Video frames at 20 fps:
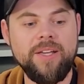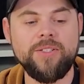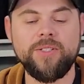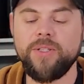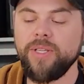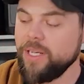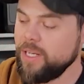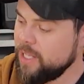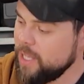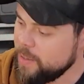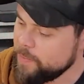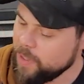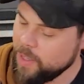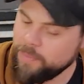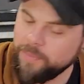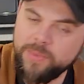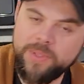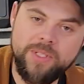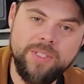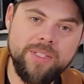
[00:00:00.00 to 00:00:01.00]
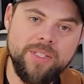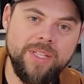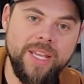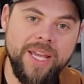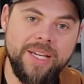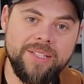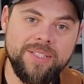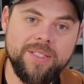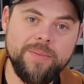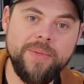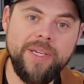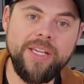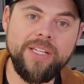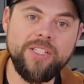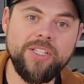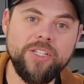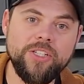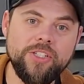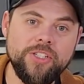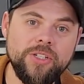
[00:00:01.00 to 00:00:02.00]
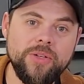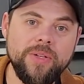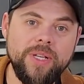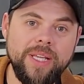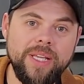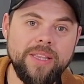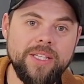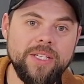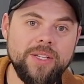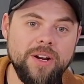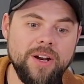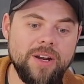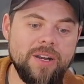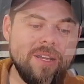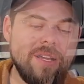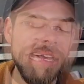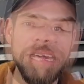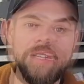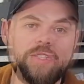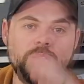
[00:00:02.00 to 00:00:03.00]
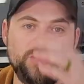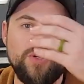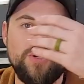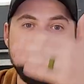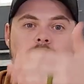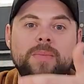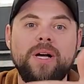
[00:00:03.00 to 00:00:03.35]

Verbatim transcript: so they'd come up next to me to shoot in the dark. And so their